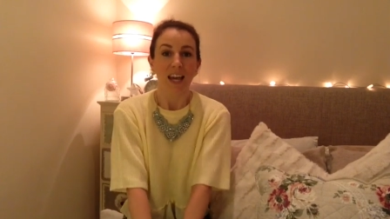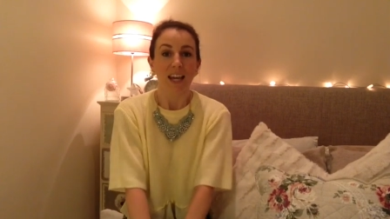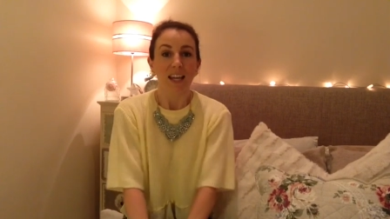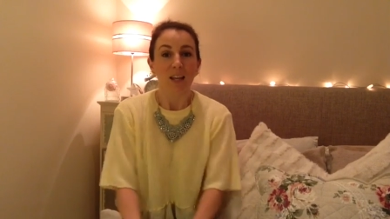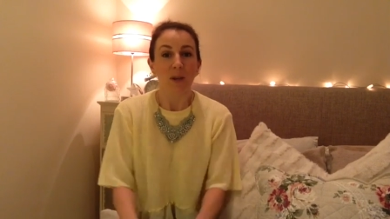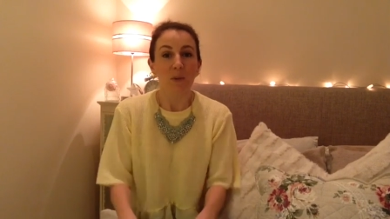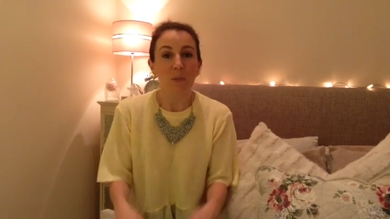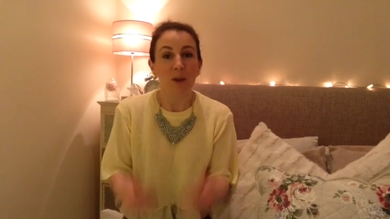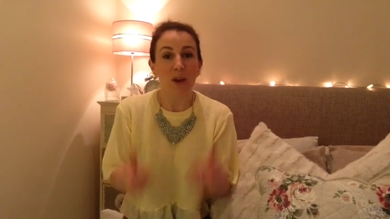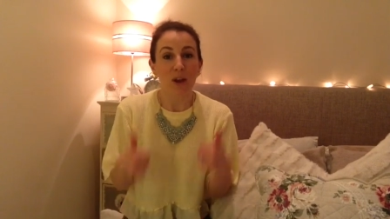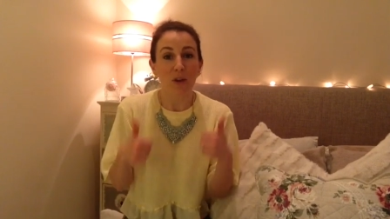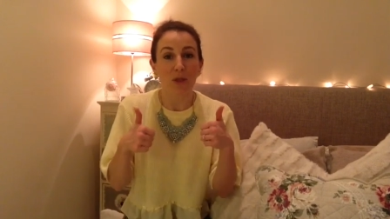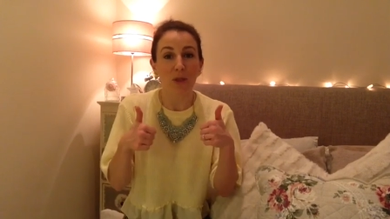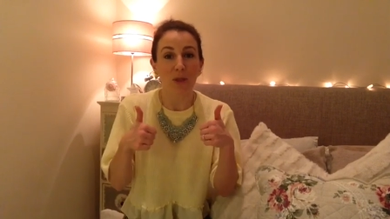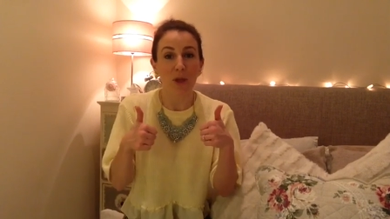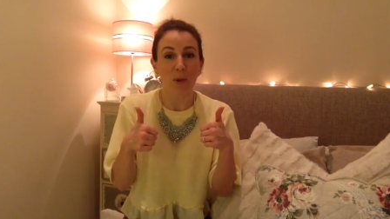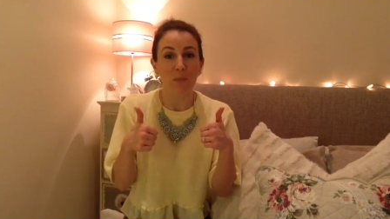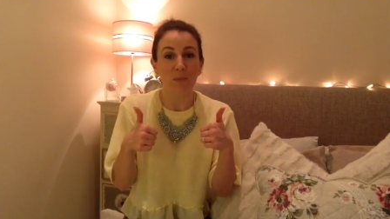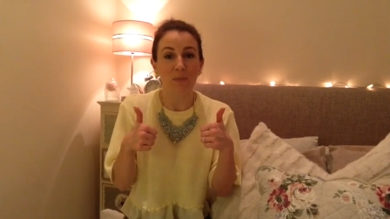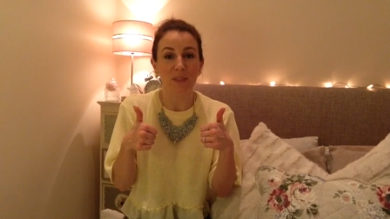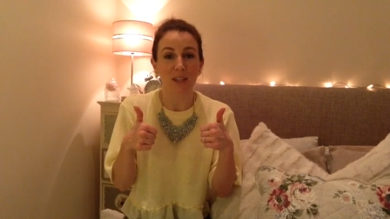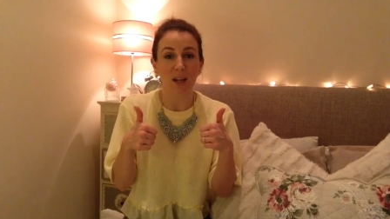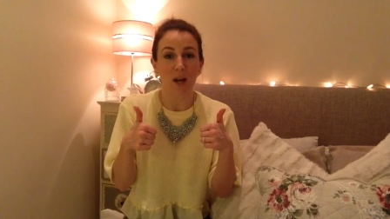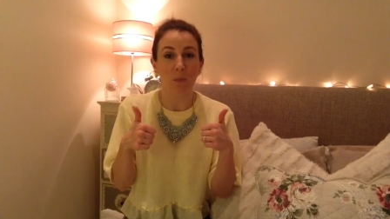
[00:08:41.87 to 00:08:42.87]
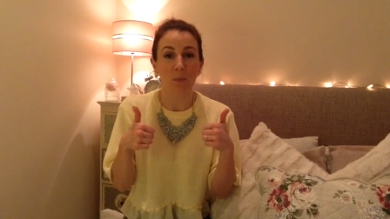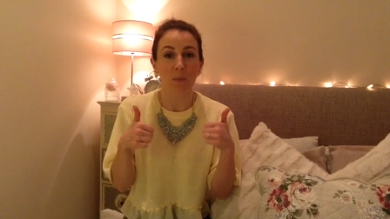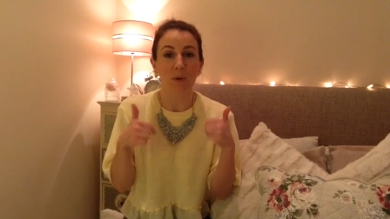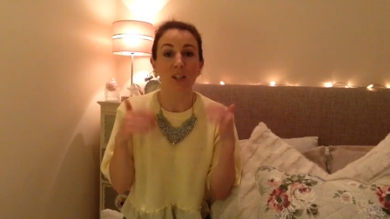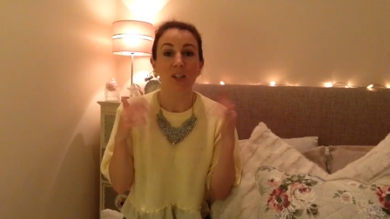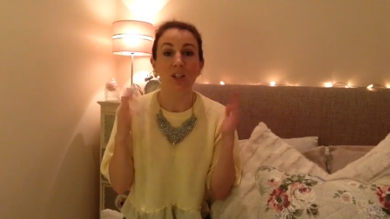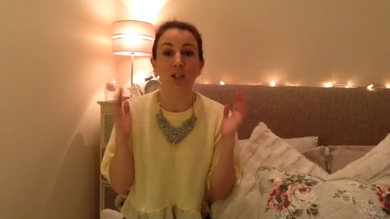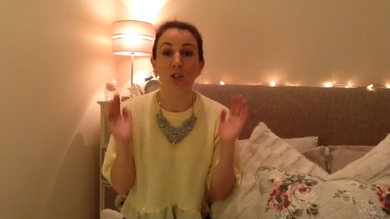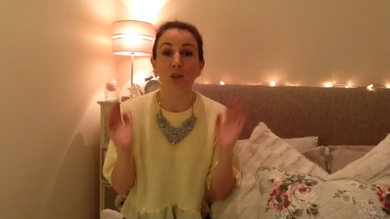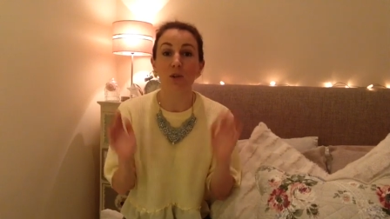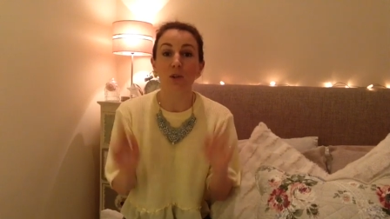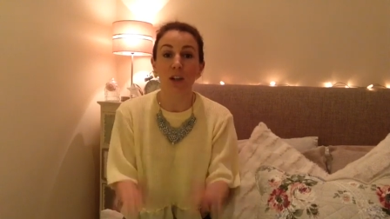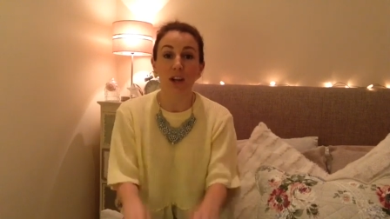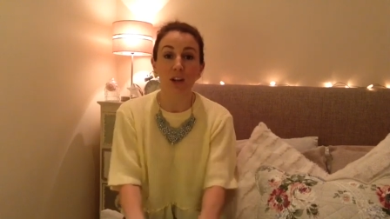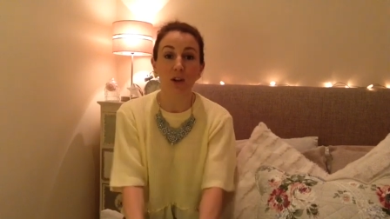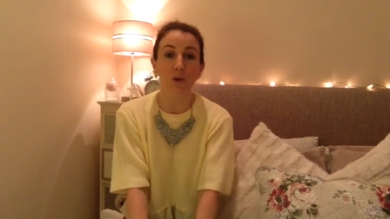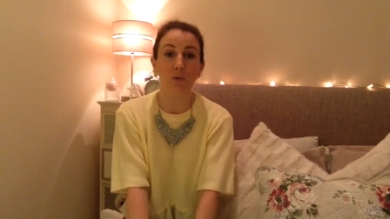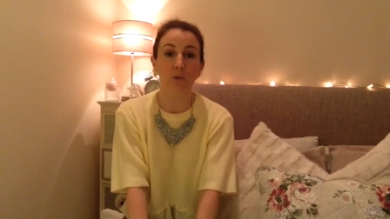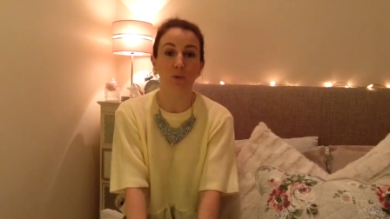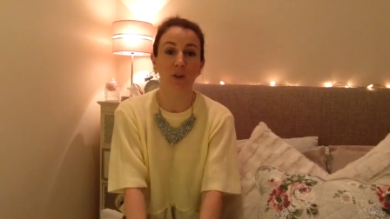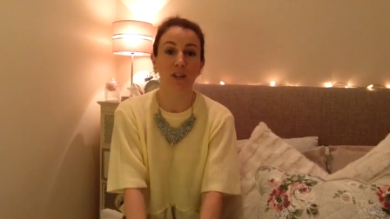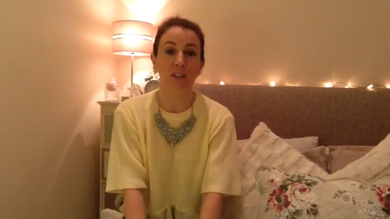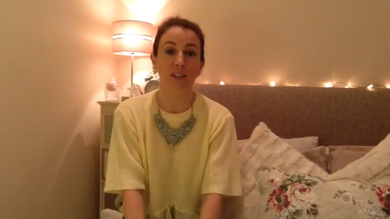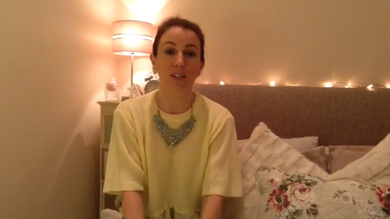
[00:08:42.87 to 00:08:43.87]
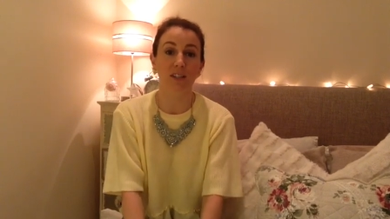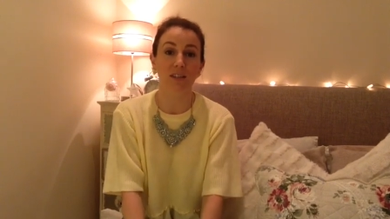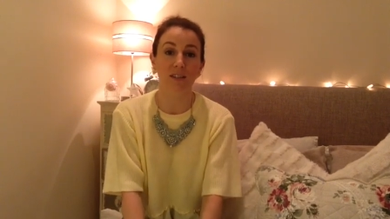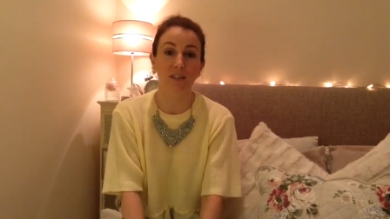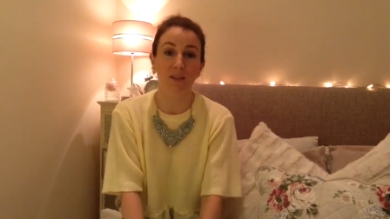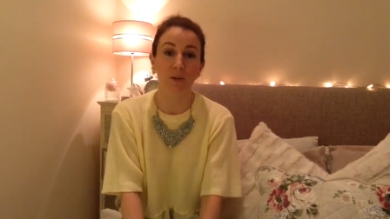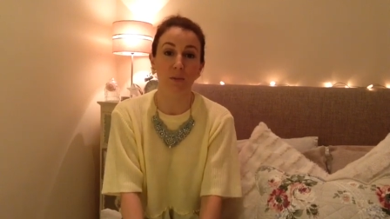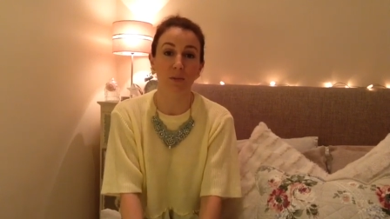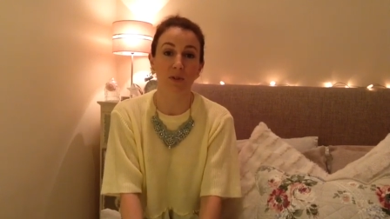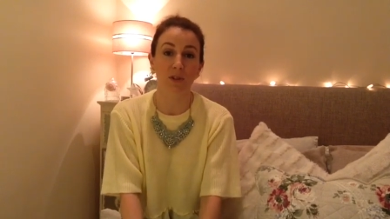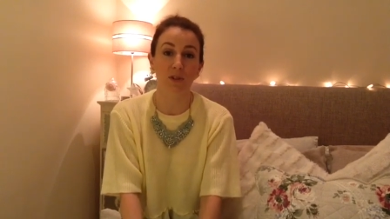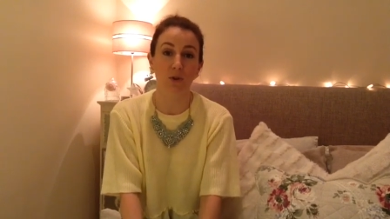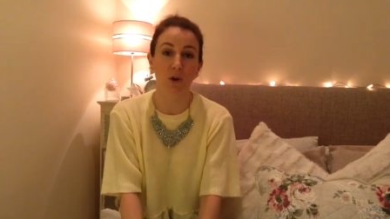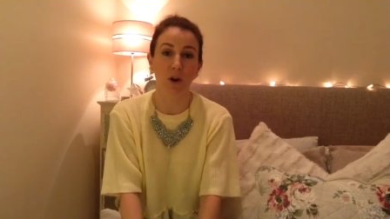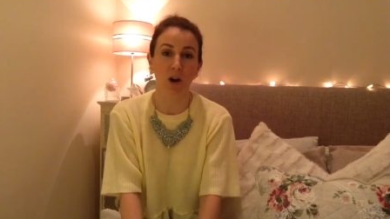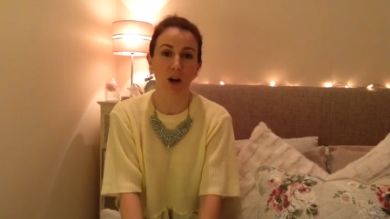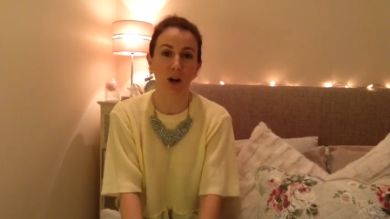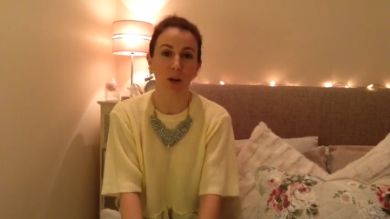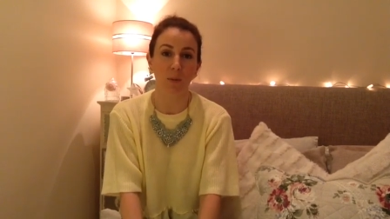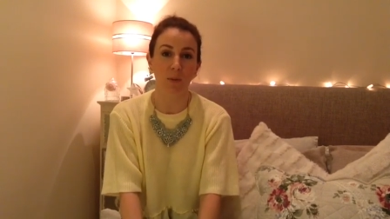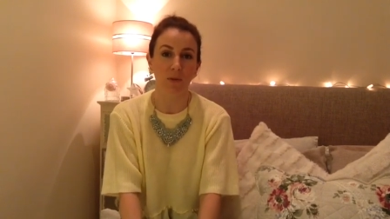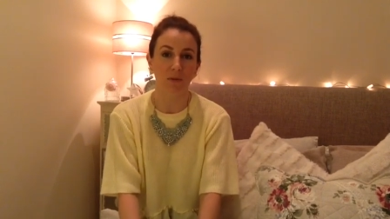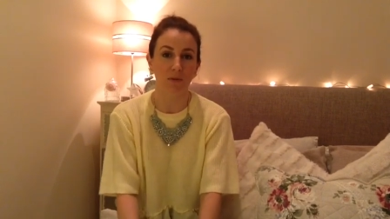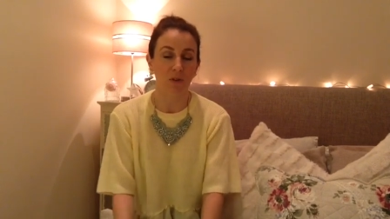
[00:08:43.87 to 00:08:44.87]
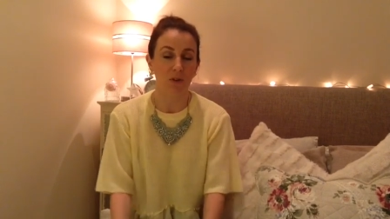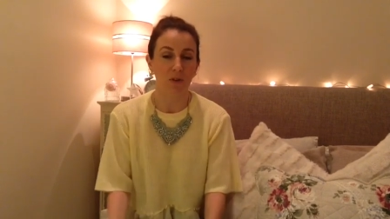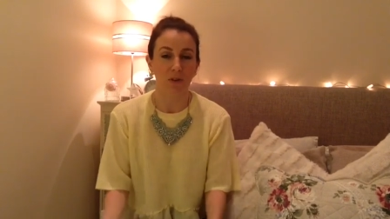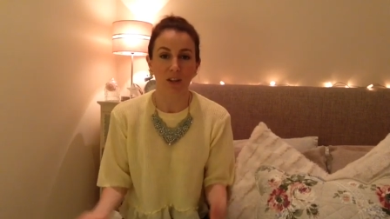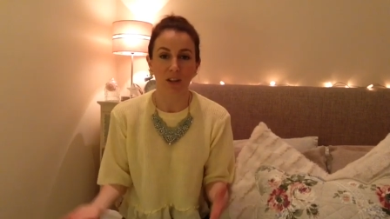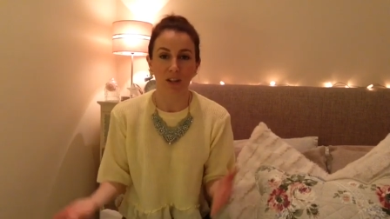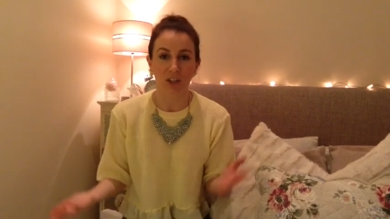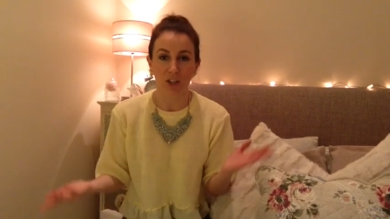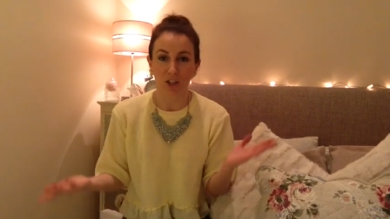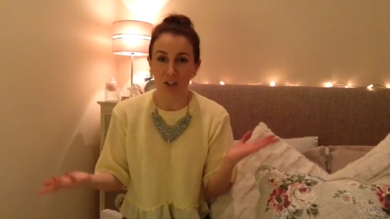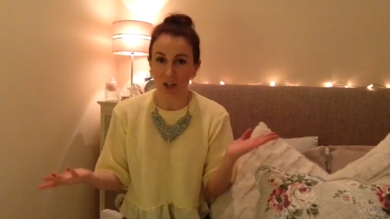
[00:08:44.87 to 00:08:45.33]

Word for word: Give me a thumbs up and do get your friends to subscribe if you think this